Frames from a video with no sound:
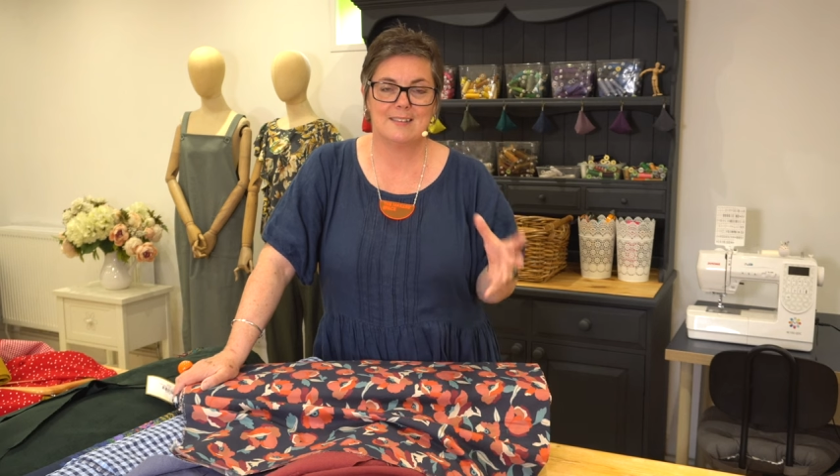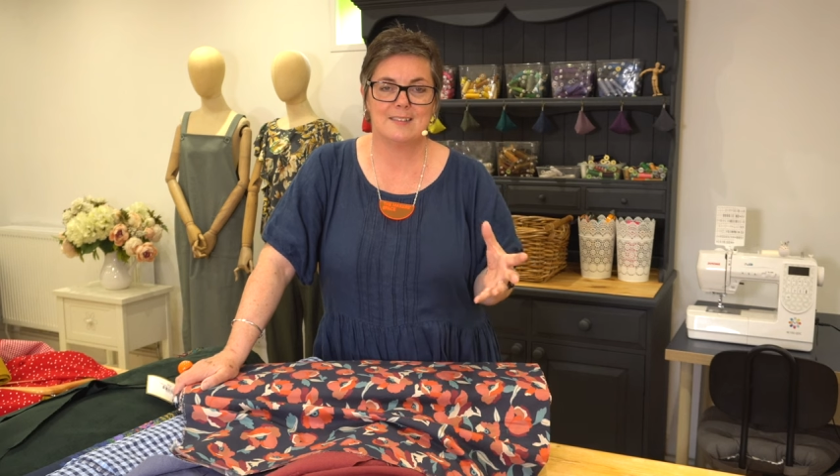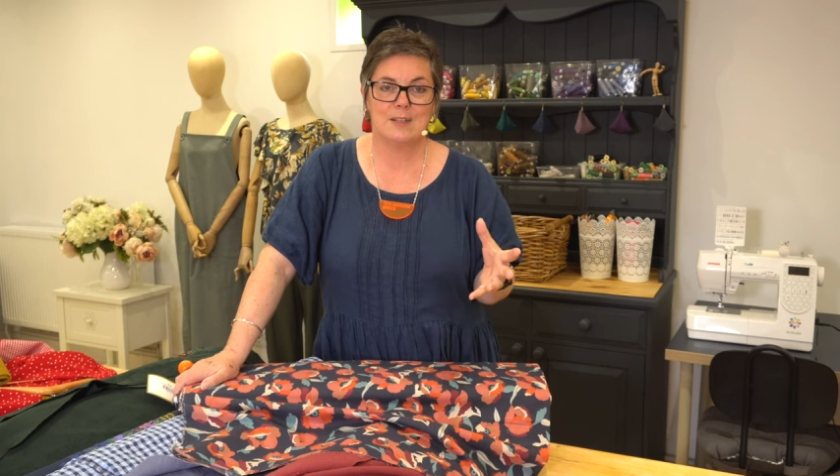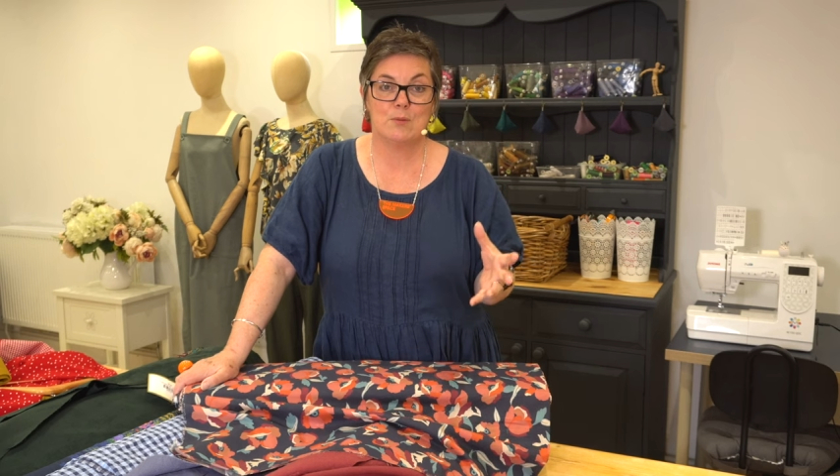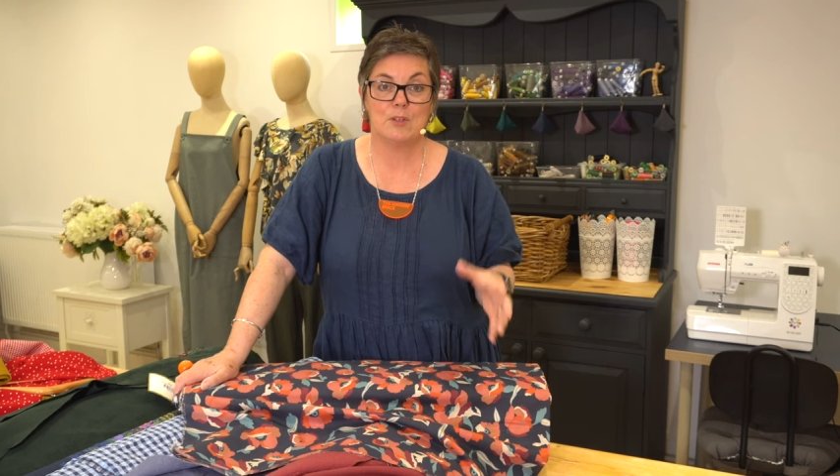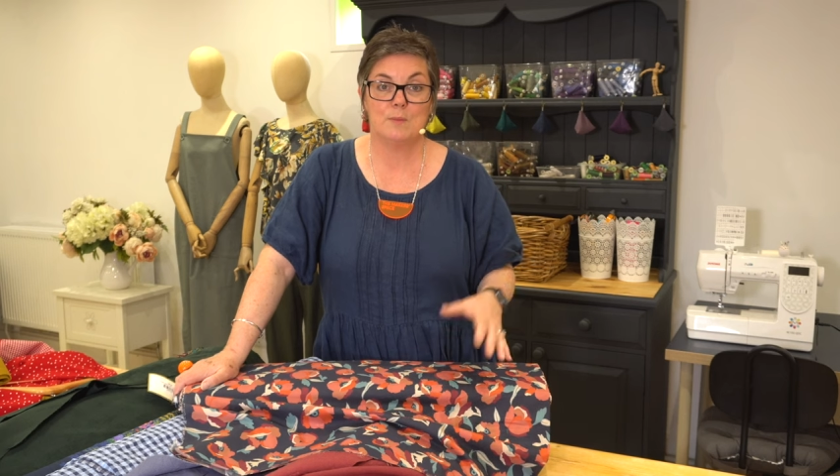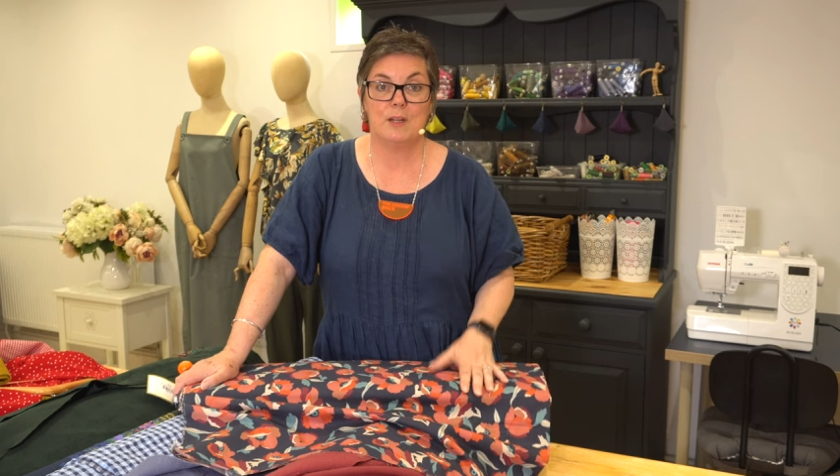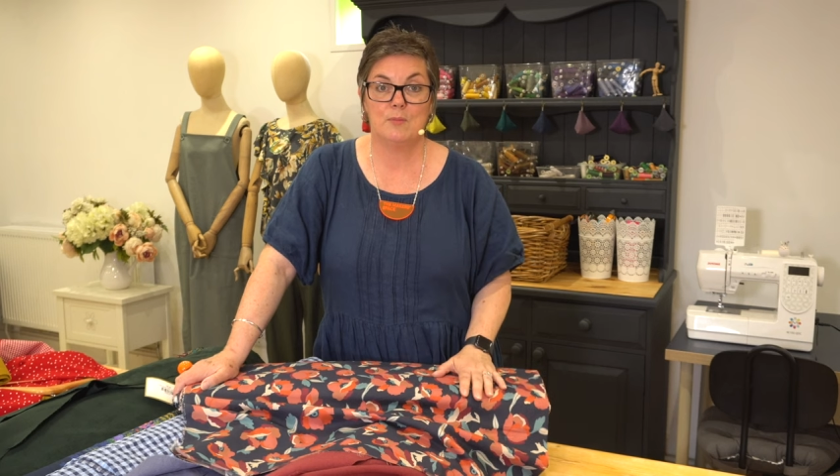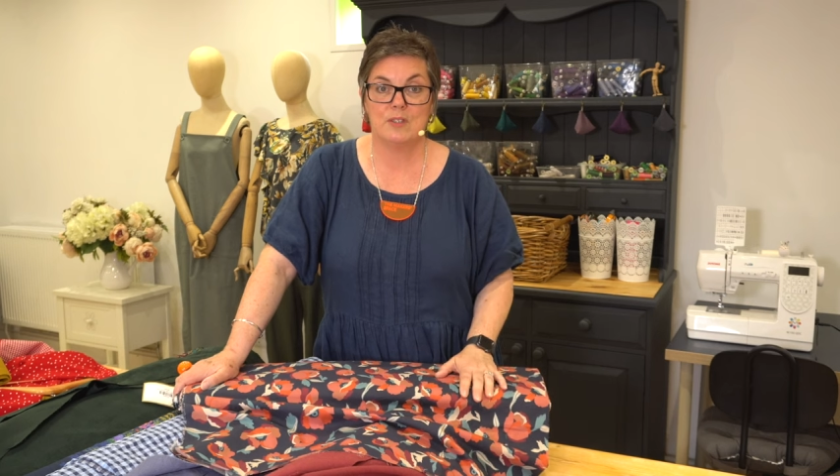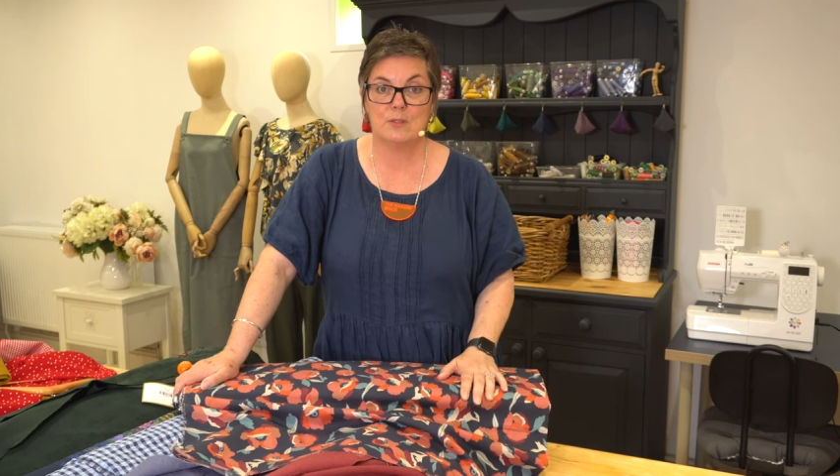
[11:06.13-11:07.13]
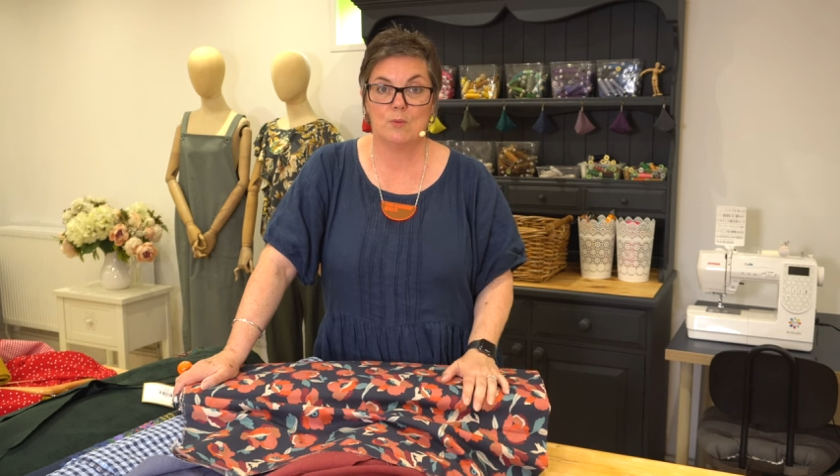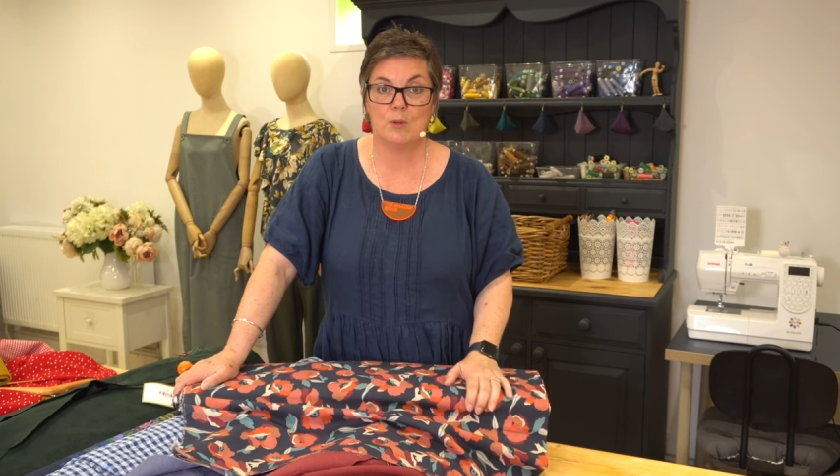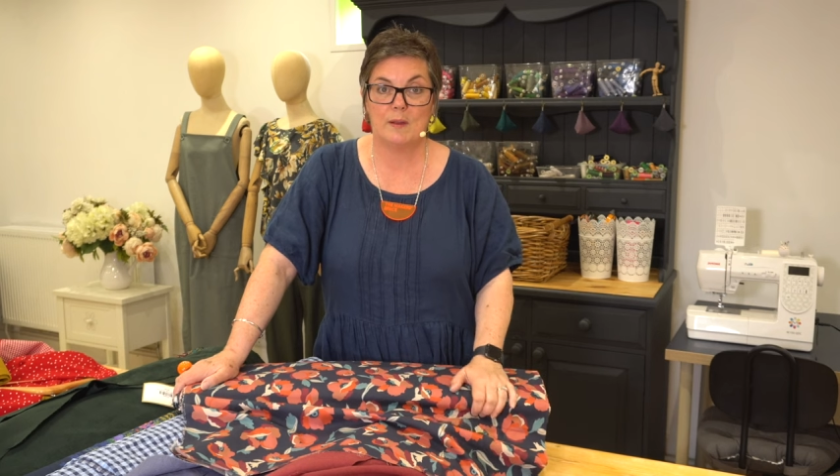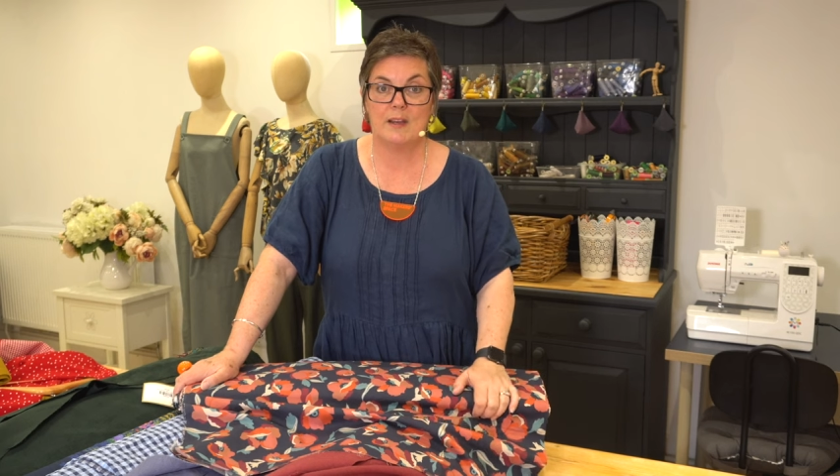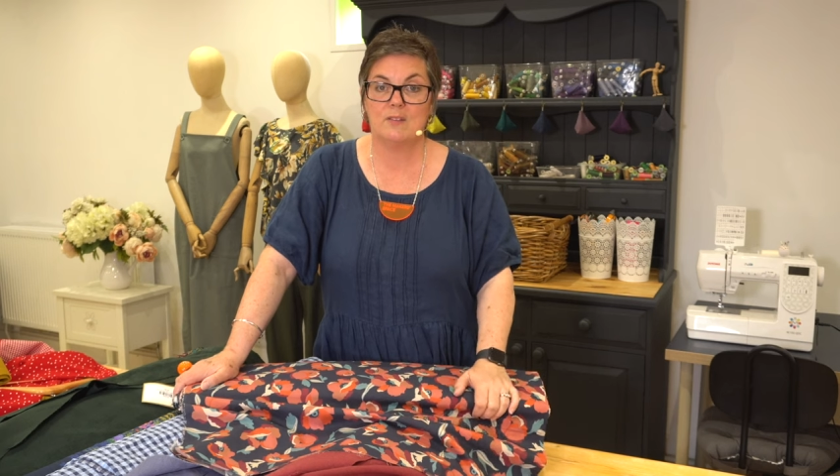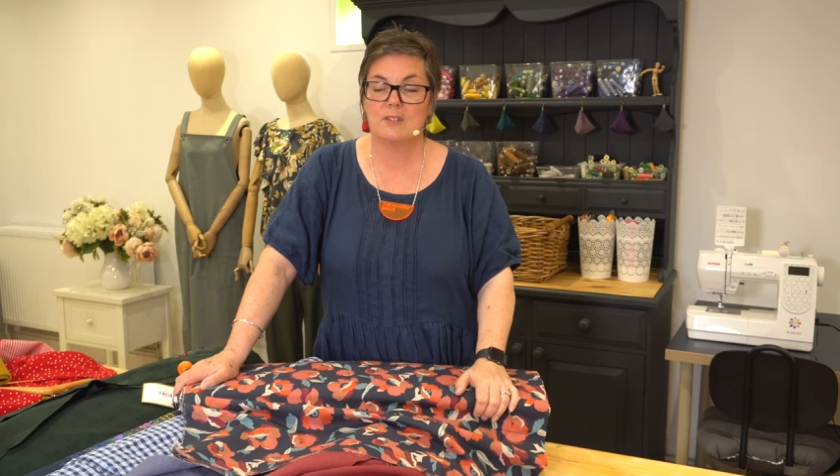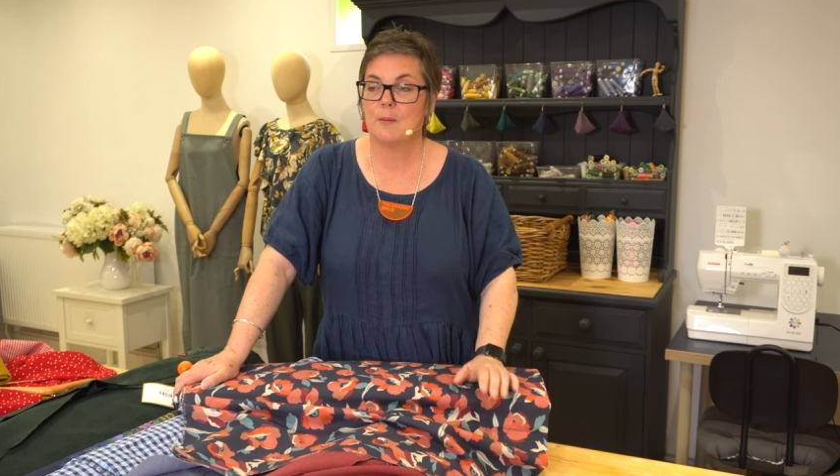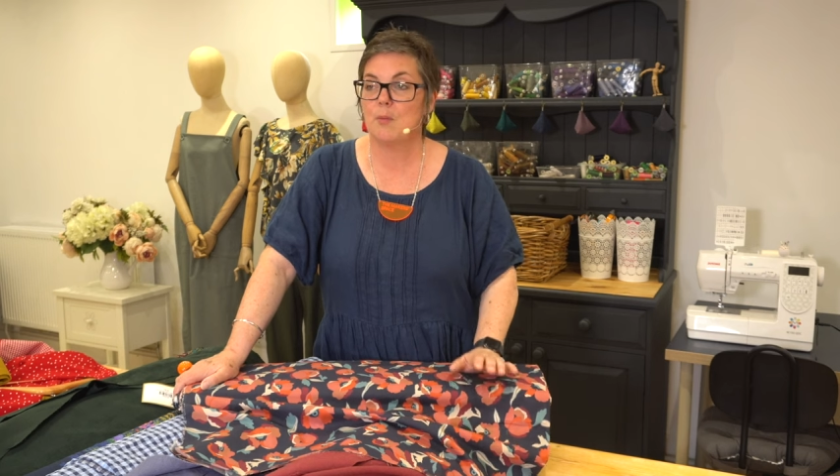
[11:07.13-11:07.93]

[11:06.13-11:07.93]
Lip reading: see what the diploma is all about,